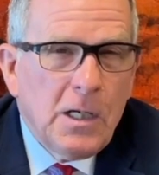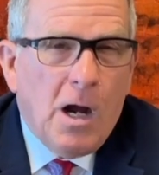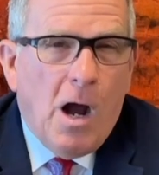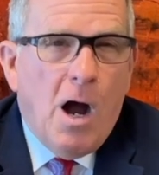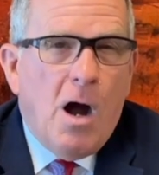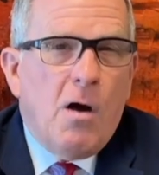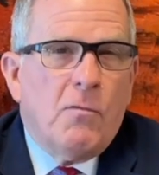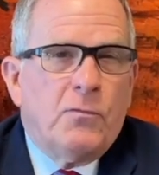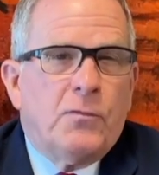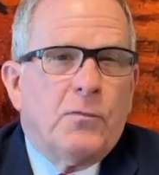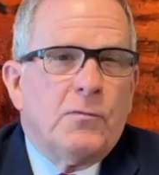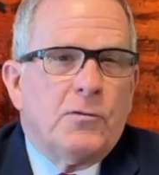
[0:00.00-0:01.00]

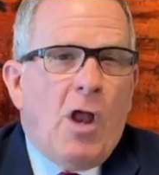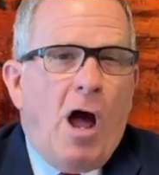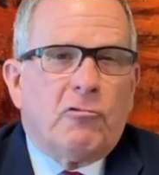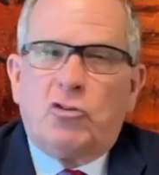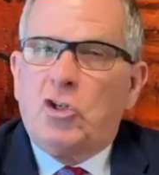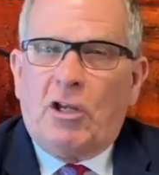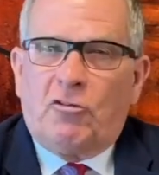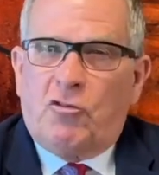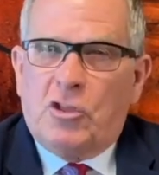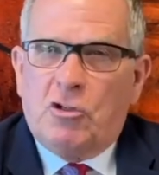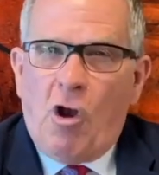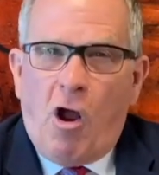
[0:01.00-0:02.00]
of not just
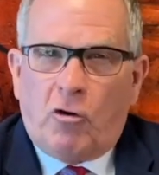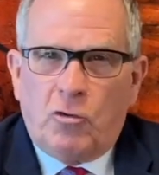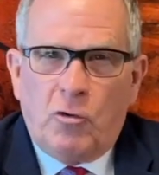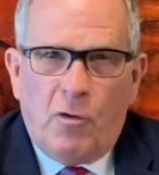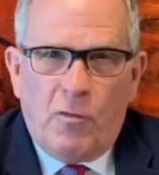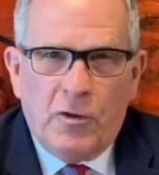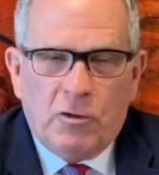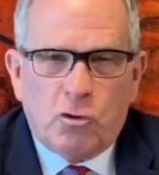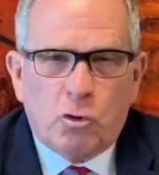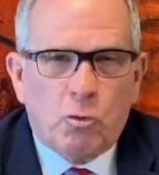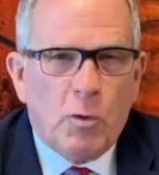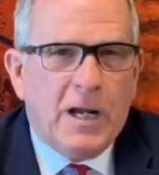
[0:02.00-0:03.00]
the doctrine of the
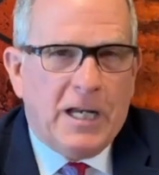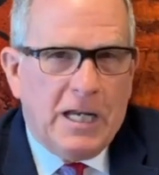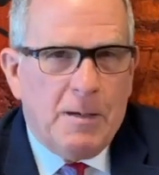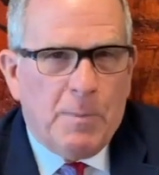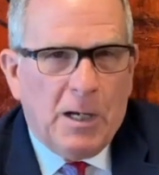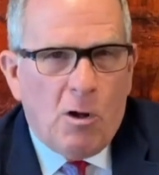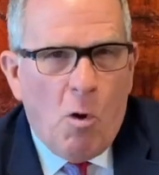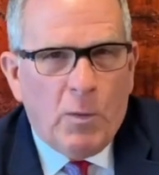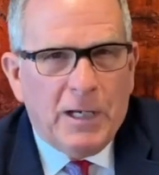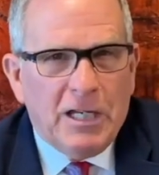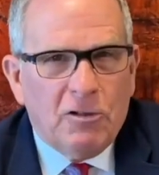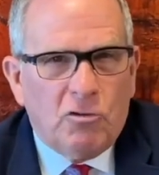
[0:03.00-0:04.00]
Trinity, but
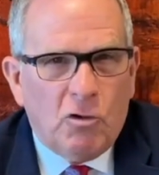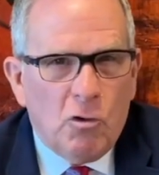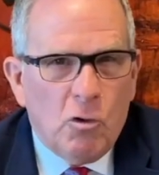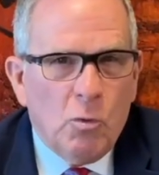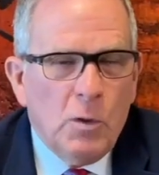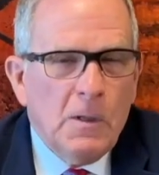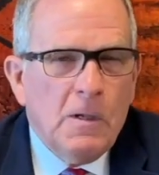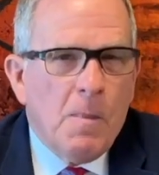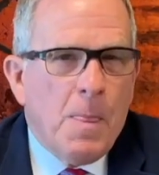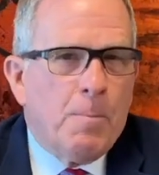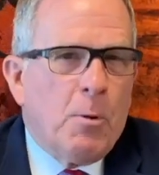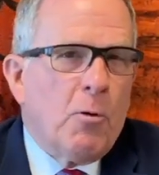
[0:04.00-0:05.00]
going into
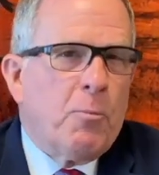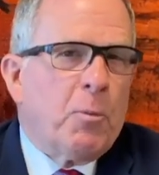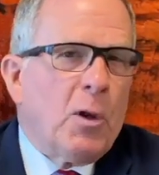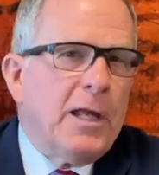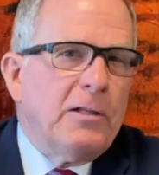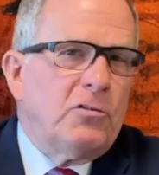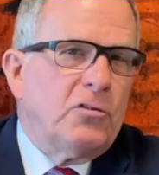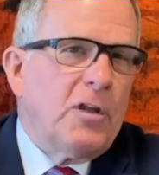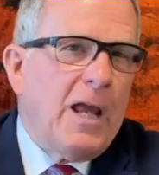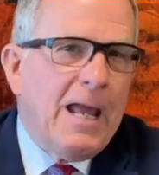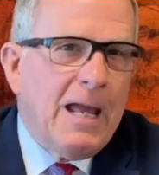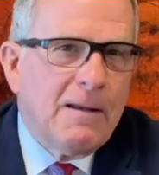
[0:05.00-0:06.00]
the birthplace
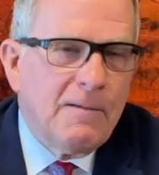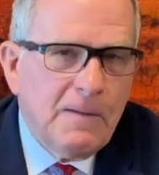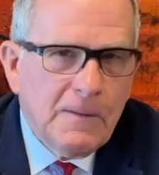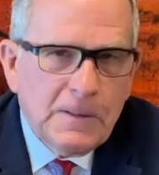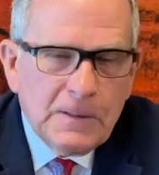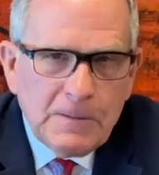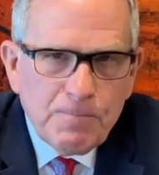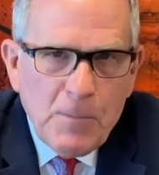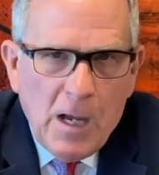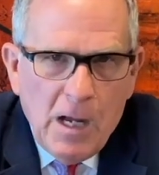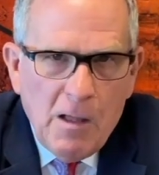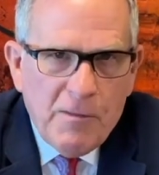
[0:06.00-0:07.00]
and
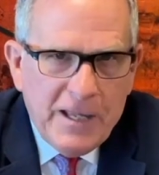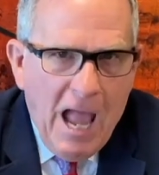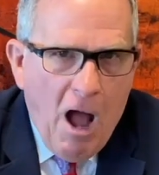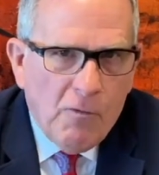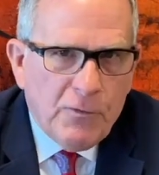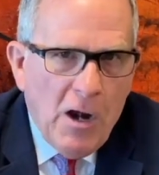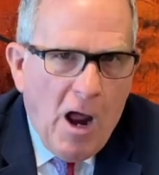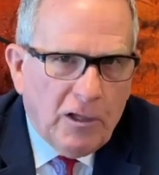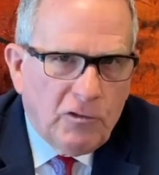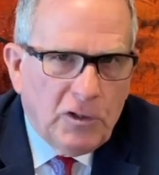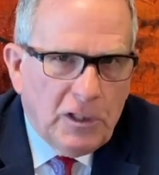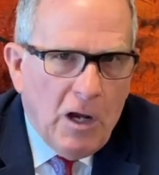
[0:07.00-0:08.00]
the
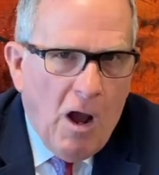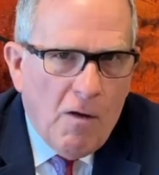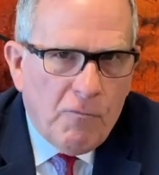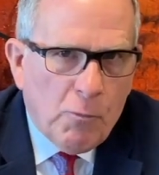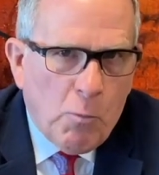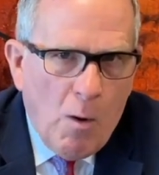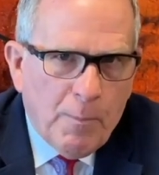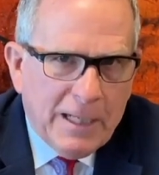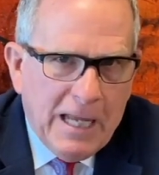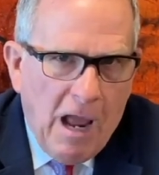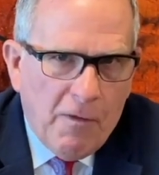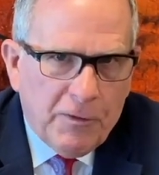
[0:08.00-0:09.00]
galvanizing of the Roman
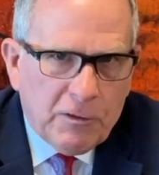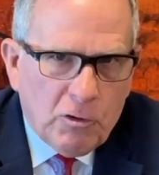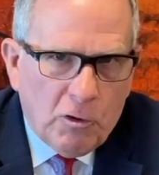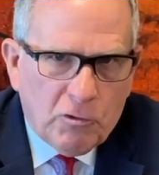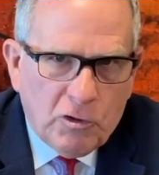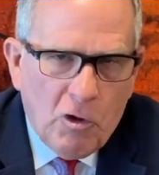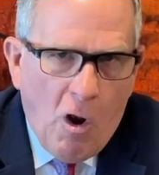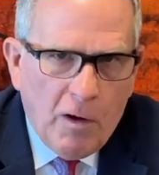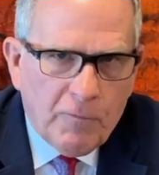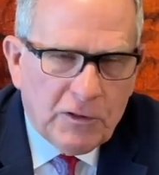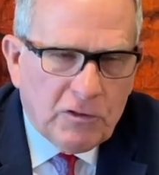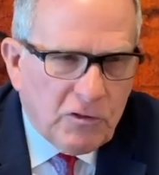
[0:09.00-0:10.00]
Catholic Church and all
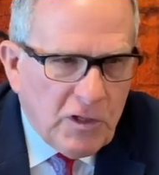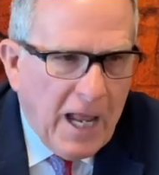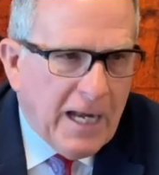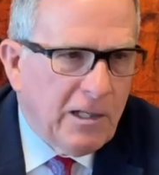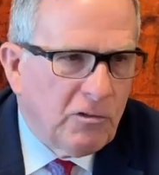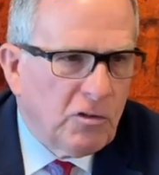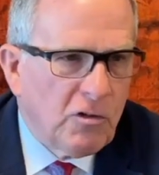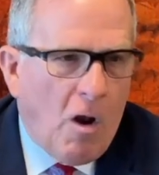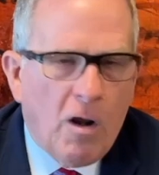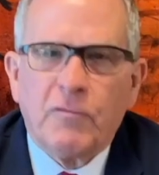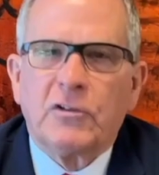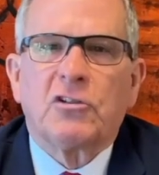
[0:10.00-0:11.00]
of its tenets and
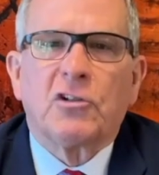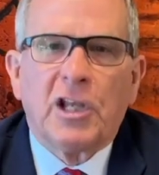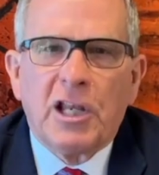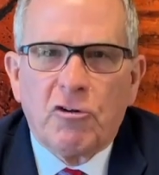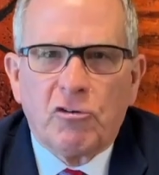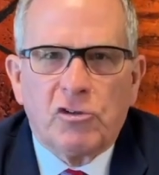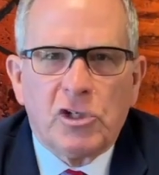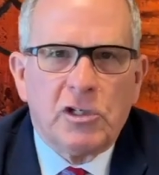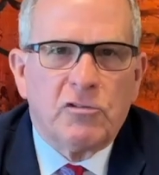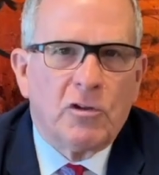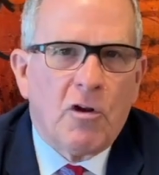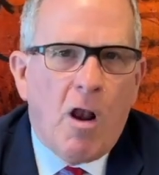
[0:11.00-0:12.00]
all of its
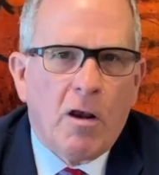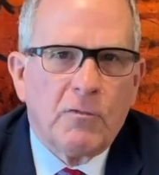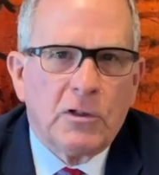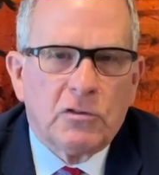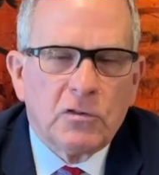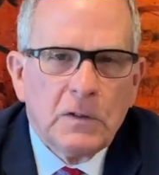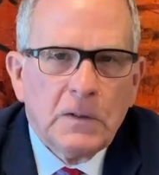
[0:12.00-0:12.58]
liturgies and all of its